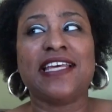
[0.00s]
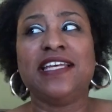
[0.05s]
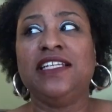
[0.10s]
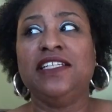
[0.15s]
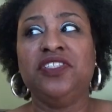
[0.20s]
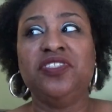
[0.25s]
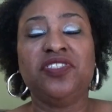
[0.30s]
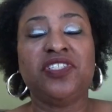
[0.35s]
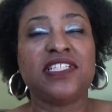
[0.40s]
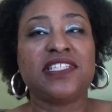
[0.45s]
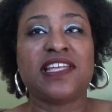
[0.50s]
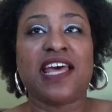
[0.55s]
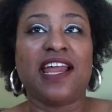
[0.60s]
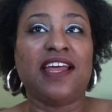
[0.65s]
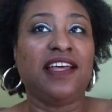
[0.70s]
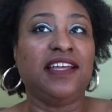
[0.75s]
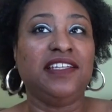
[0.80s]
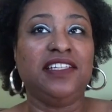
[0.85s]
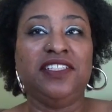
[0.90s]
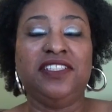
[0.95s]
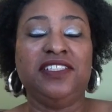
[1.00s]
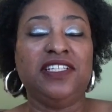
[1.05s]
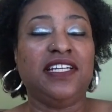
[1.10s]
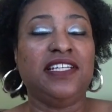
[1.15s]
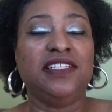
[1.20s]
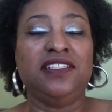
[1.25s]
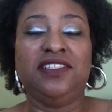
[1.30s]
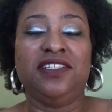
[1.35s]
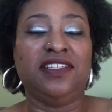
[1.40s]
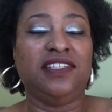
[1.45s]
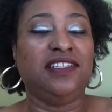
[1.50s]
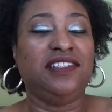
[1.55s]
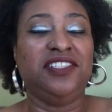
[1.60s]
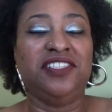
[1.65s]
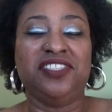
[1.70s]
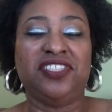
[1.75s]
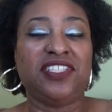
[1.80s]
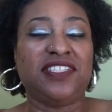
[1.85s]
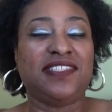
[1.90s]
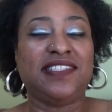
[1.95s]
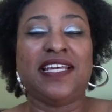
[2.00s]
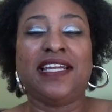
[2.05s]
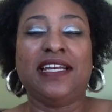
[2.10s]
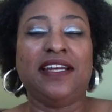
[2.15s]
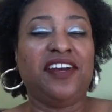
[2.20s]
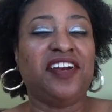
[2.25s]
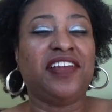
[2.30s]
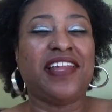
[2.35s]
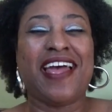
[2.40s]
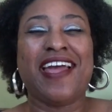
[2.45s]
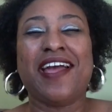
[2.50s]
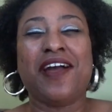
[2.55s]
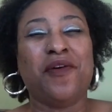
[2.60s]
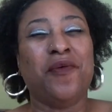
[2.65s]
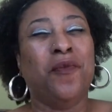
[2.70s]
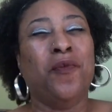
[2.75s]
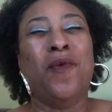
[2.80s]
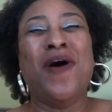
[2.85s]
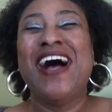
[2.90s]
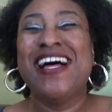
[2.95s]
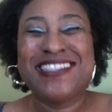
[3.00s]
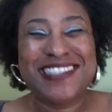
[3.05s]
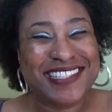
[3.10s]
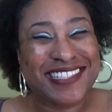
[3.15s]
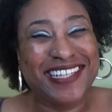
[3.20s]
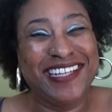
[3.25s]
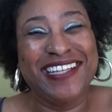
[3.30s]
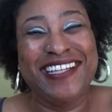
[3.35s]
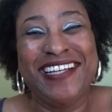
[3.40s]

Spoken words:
and you just you're just sitting here like, what?